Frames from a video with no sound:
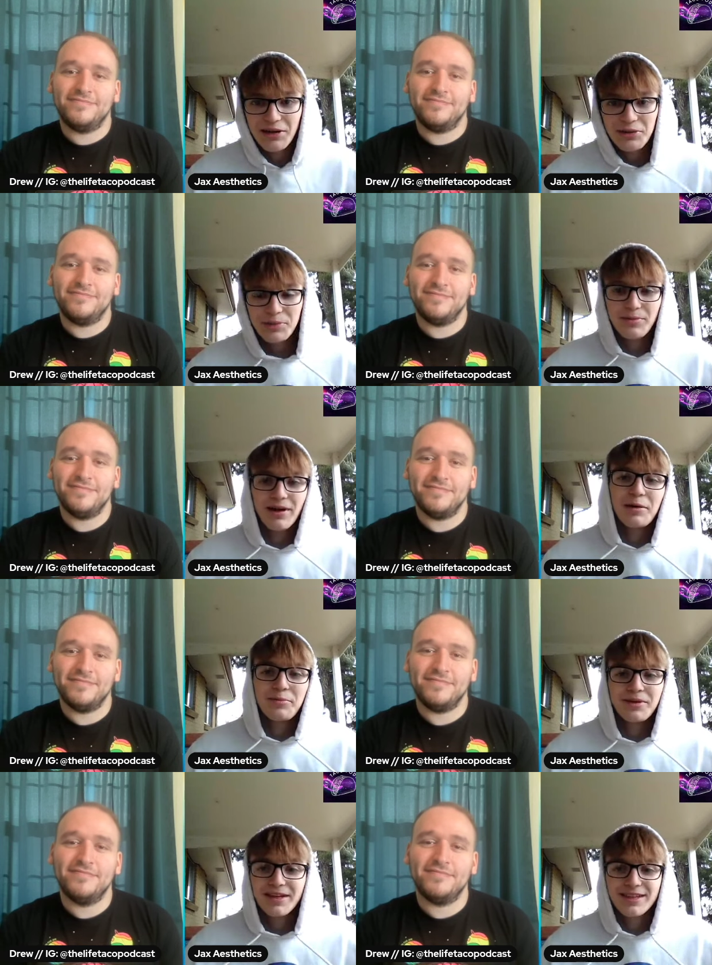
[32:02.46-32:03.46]
Speaker 1: other people
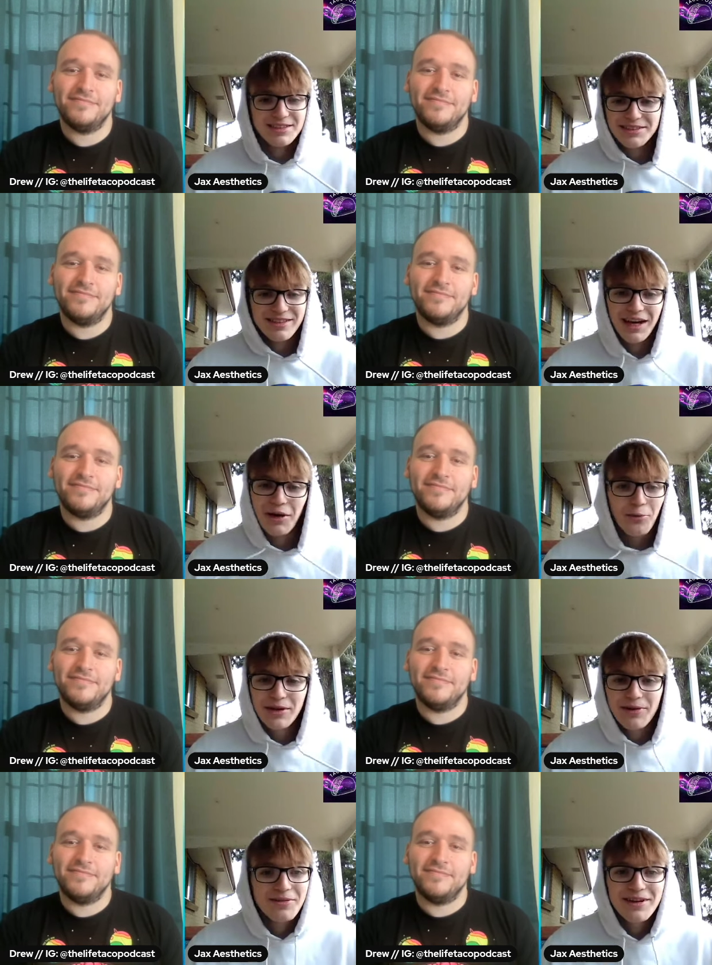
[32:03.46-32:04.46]
happy. It's just like a
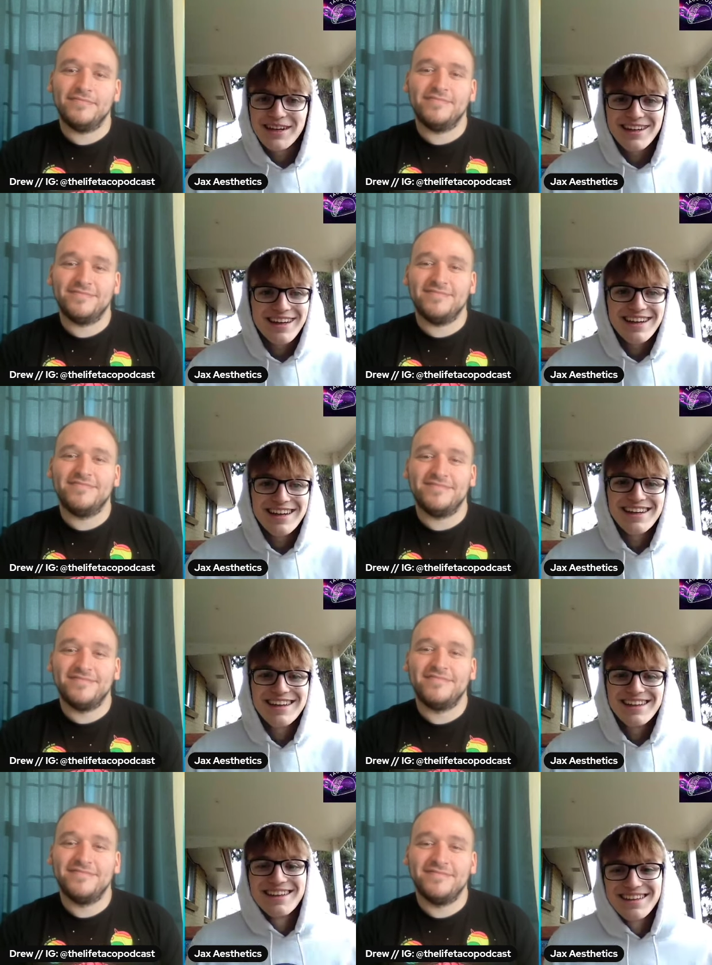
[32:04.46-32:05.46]
win-win-win. Like
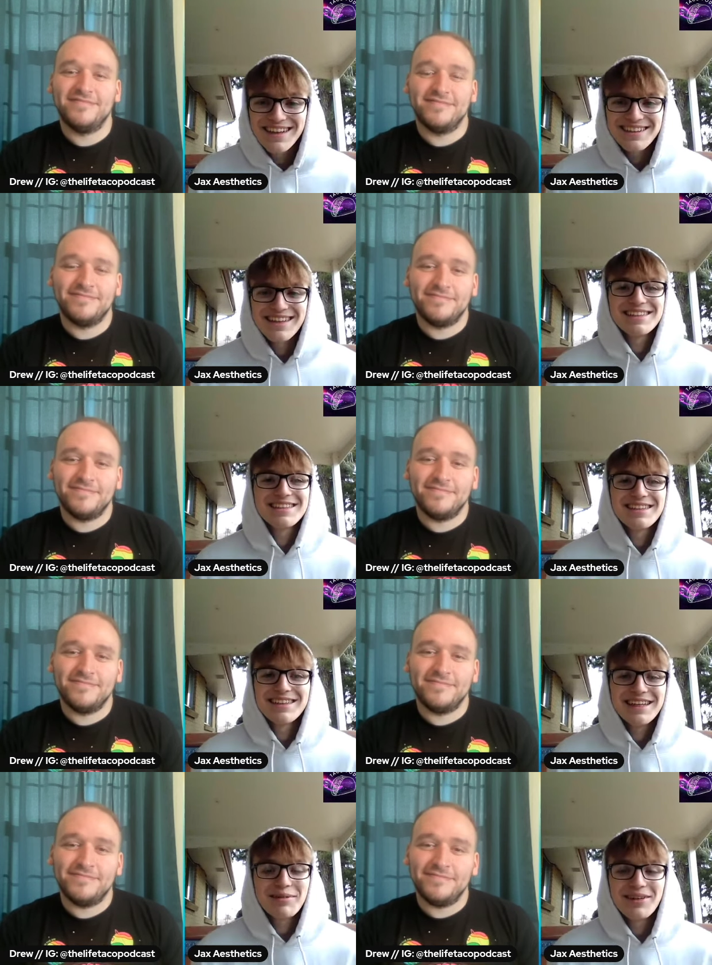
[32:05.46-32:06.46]
that's that's
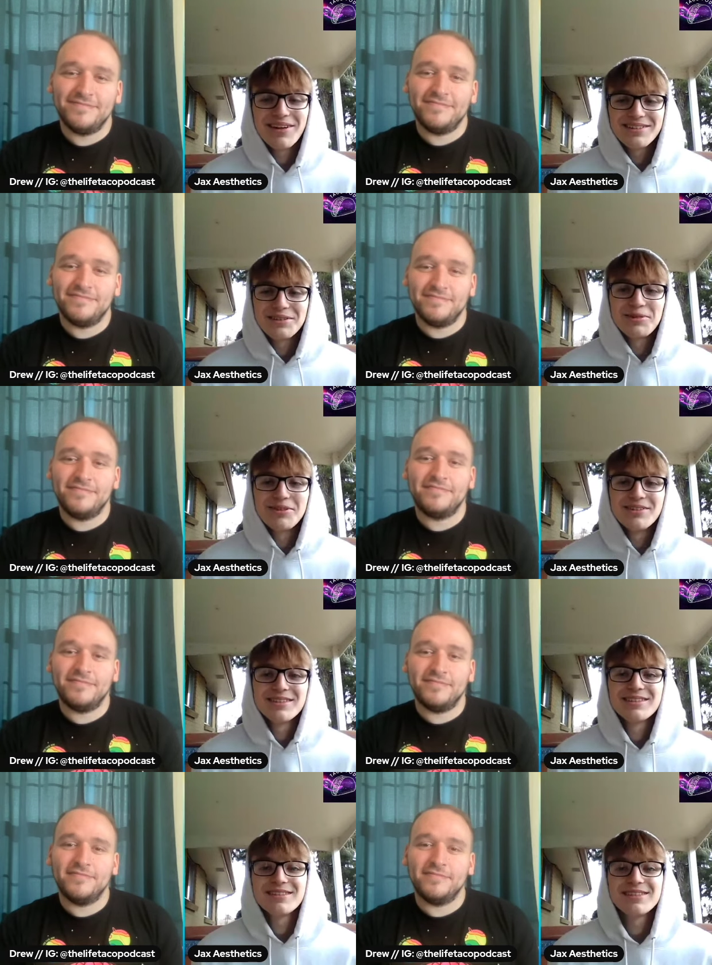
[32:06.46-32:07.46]
that's my long-term goals.
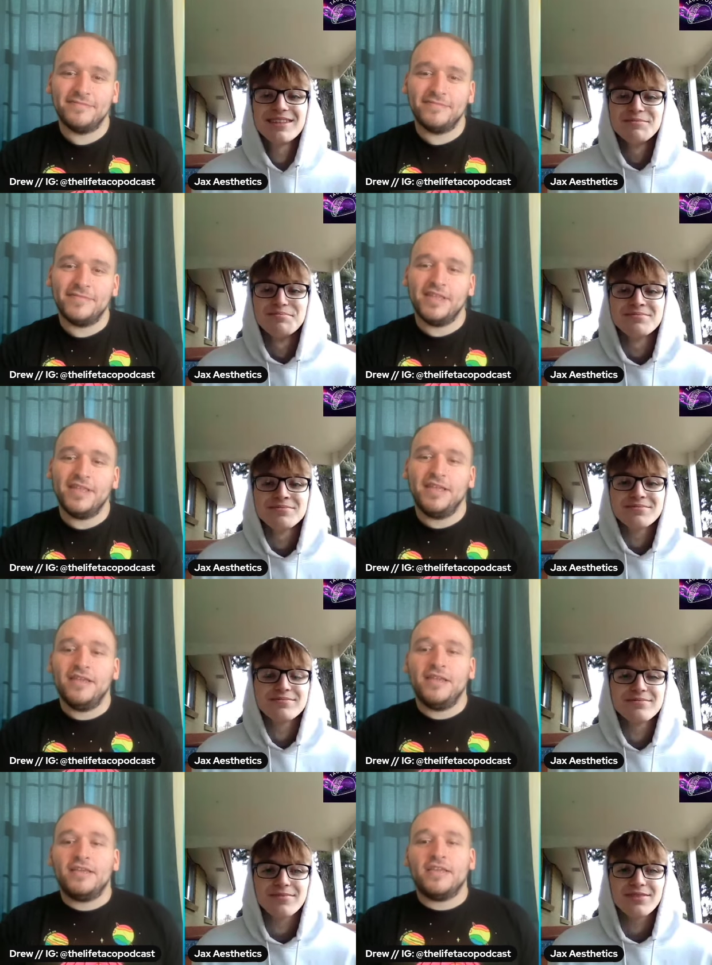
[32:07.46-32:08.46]

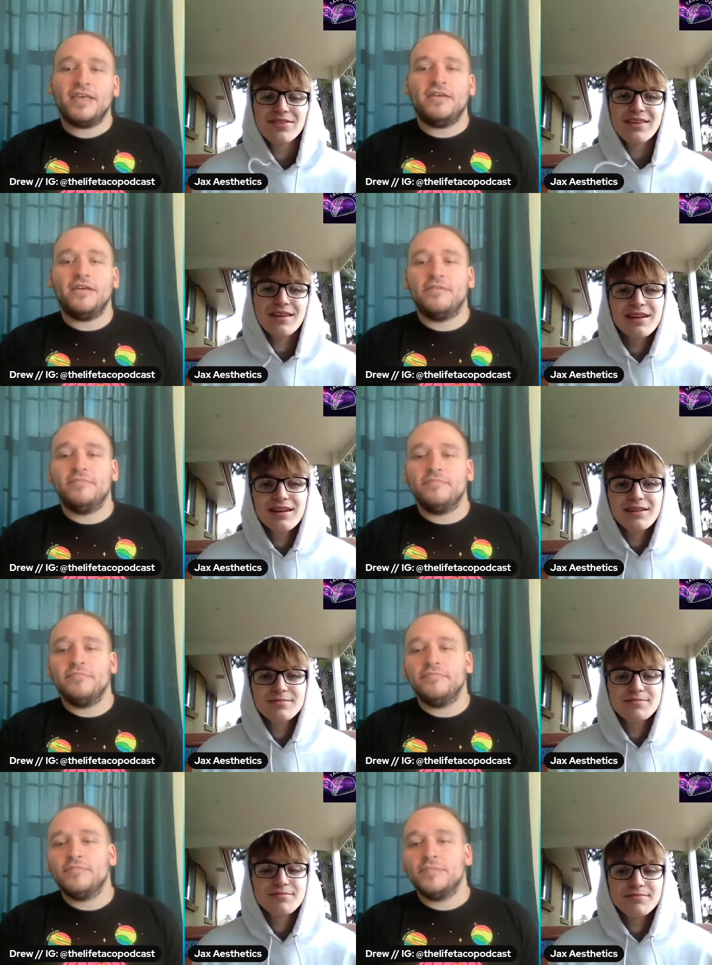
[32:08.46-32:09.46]
Speaker 2: Yeah.
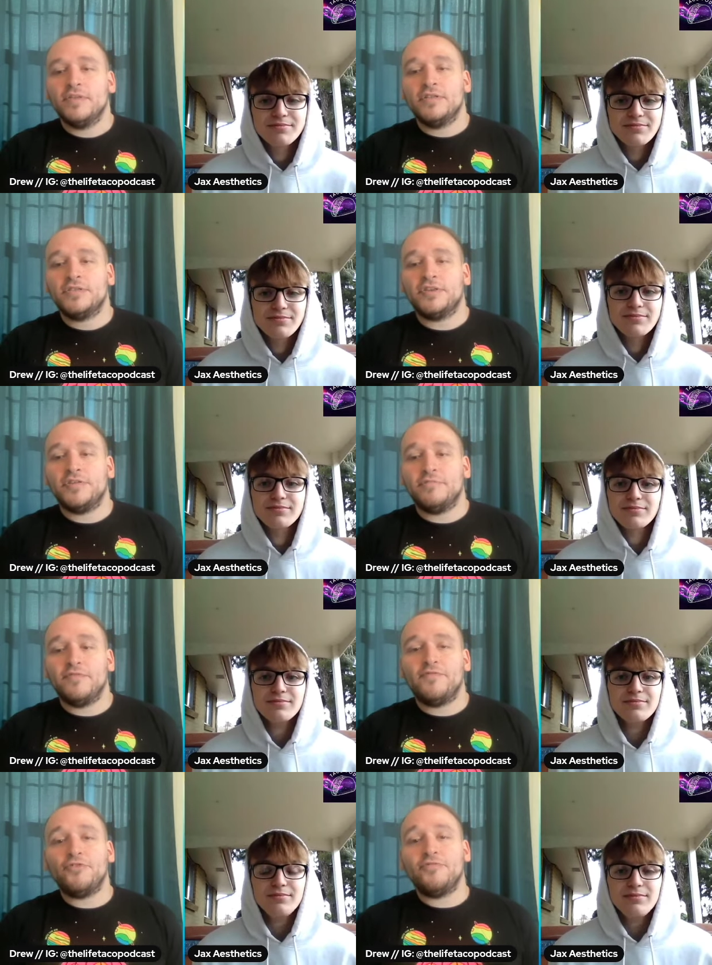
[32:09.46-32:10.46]
Um. So
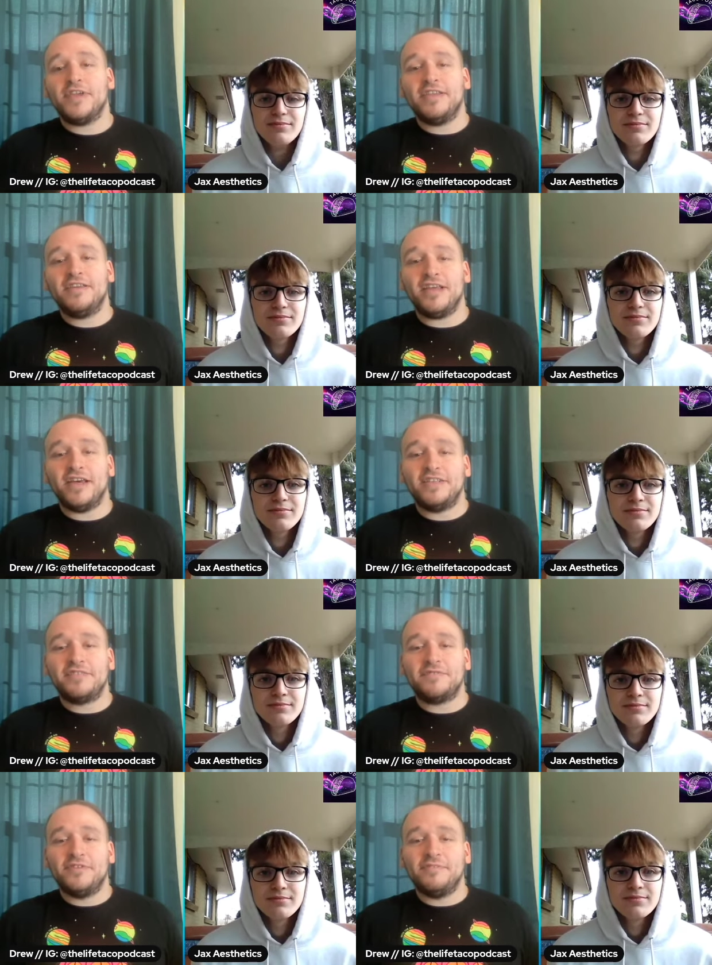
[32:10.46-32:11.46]
before we end, I
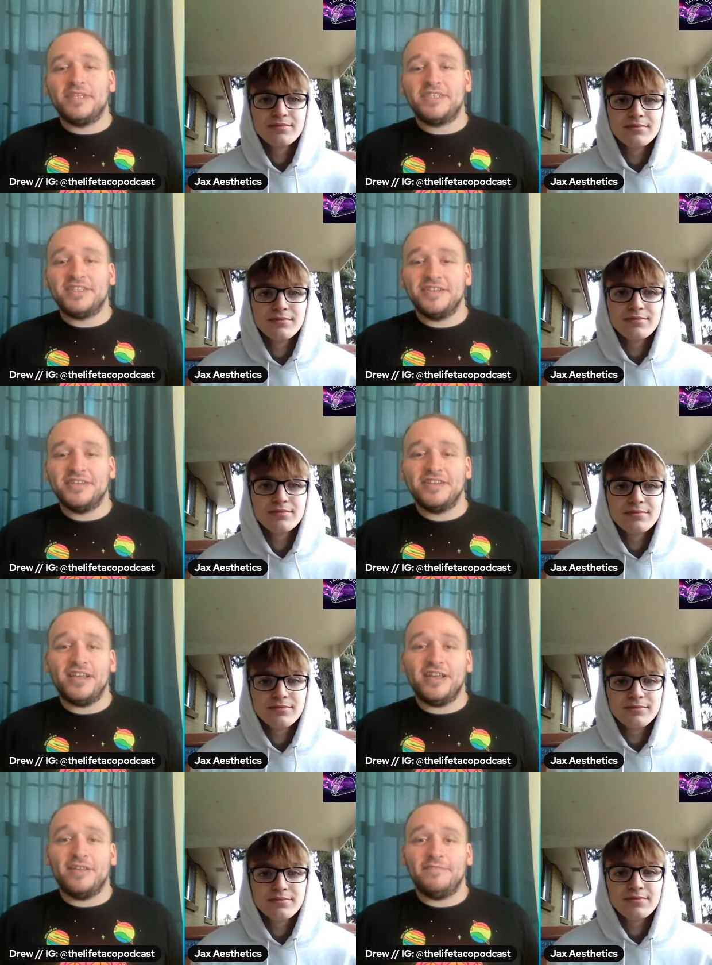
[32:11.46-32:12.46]
just want to mention
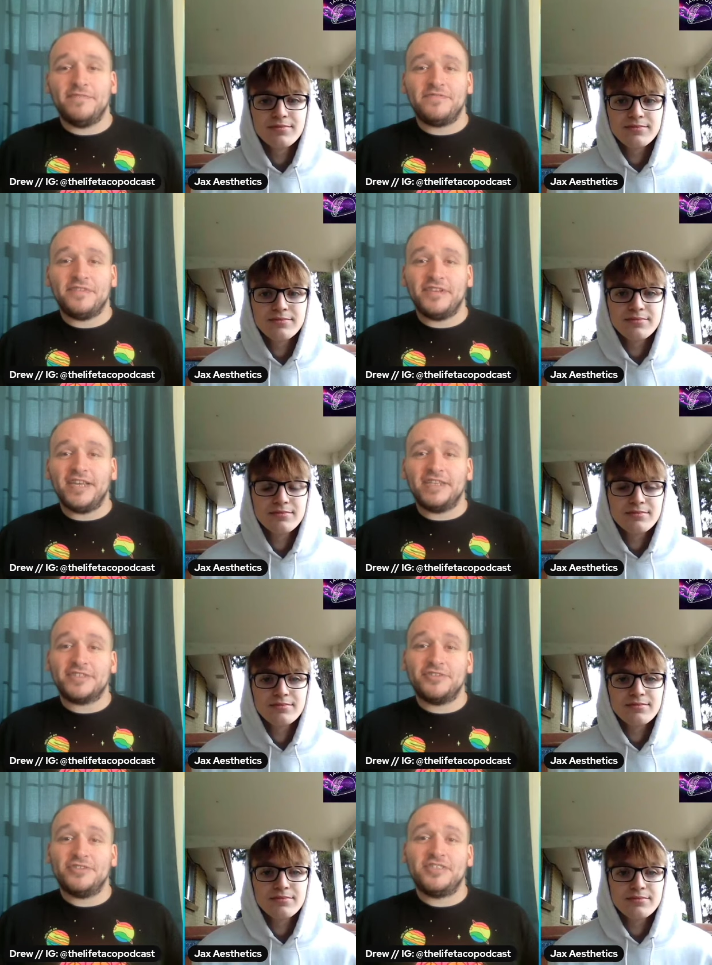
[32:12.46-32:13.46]
um, if you
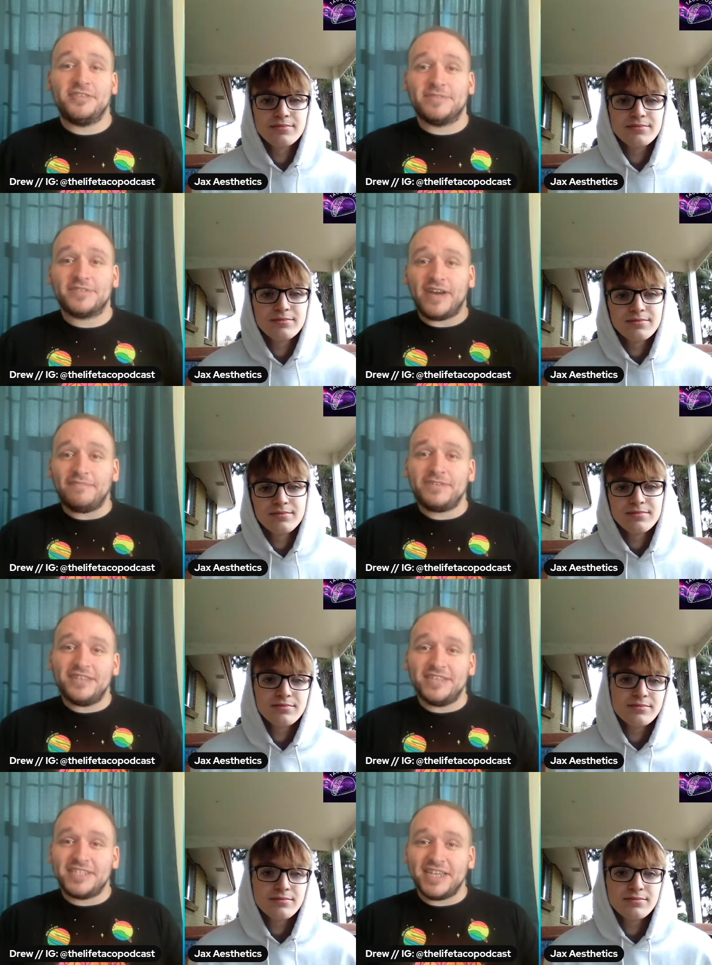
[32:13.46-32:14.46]
guys could subscribe to the